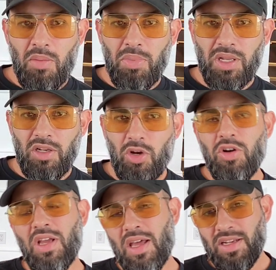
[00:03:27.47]
but
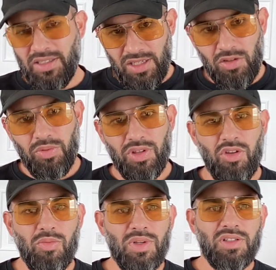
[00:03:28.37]
learning how to deal with
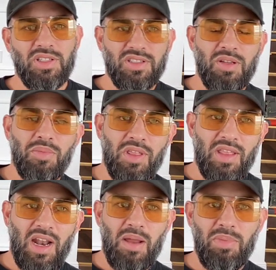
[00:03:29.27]
humans is something
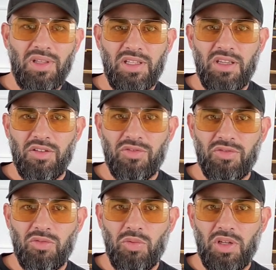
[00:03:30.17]
that I believe
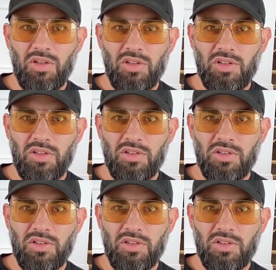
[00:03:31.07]
will